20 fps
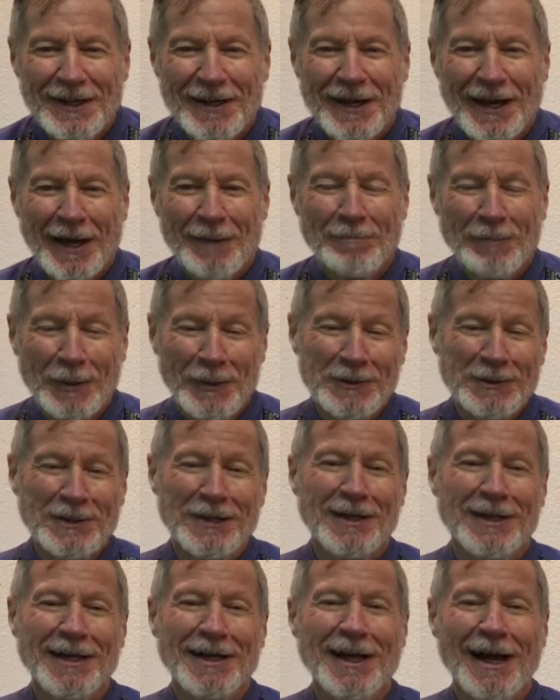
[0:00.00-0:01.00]
And
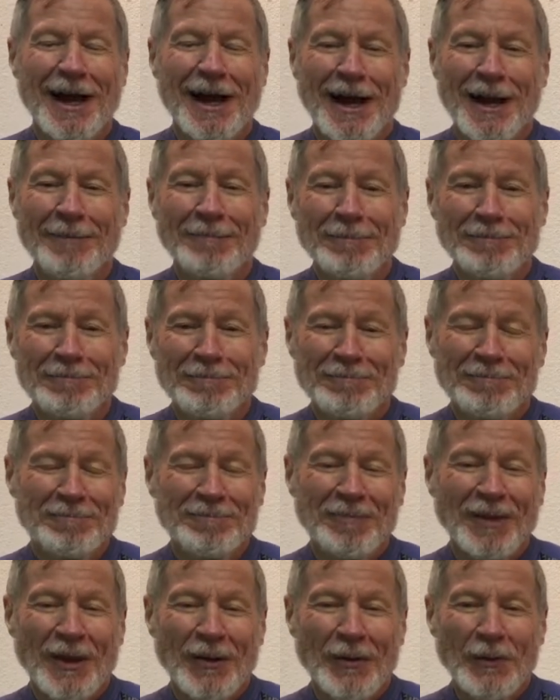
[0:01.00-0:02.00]
personally, I
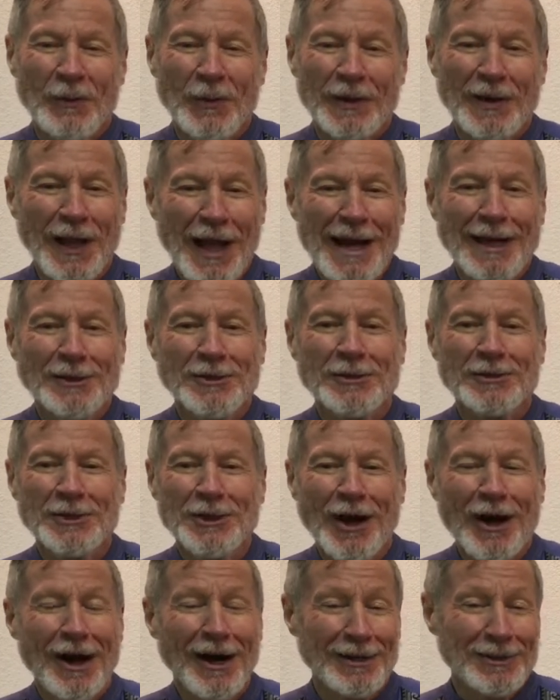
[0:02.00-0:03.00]
would like to
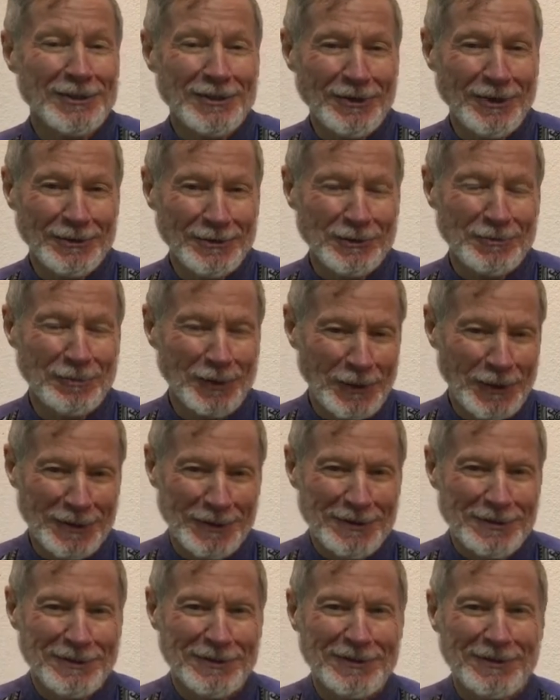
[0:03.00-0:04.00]
dodge those
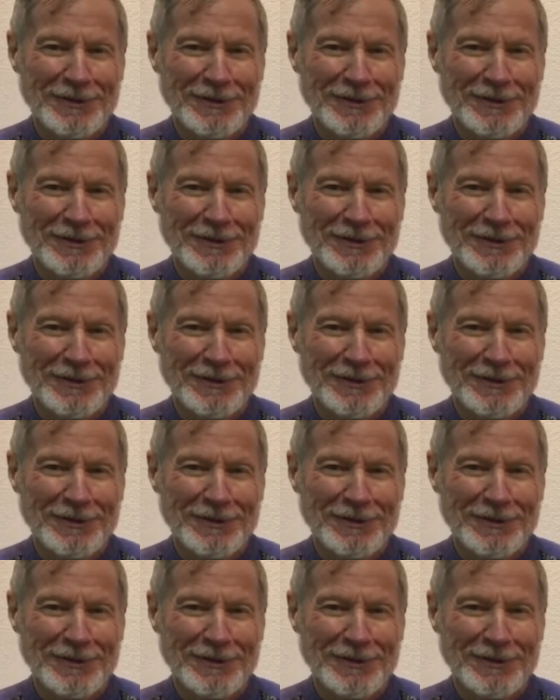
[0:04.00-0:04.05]
bullets.